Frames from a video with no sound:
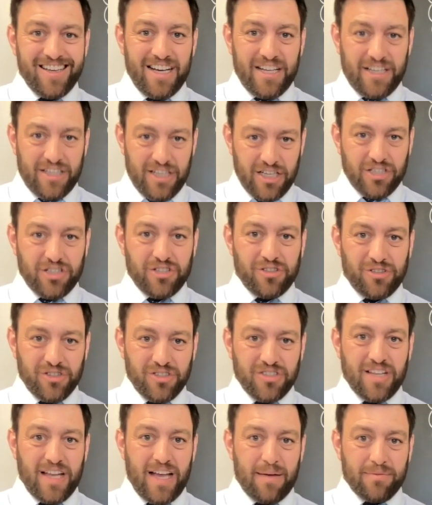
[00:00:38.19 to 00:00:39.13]
additional
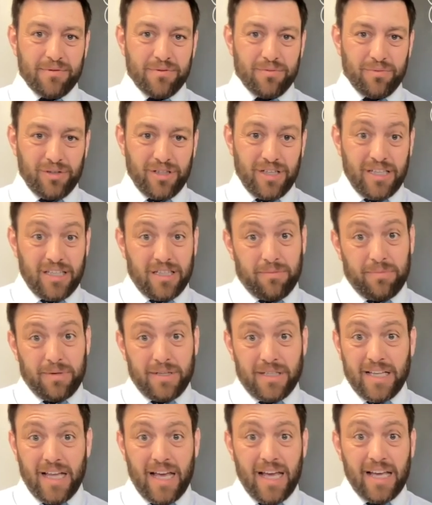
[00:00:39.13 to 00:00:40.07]
steps will need to
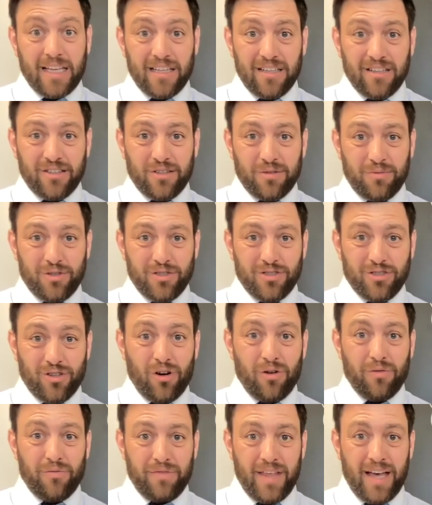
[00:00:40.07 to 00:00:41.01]
be taken to resolve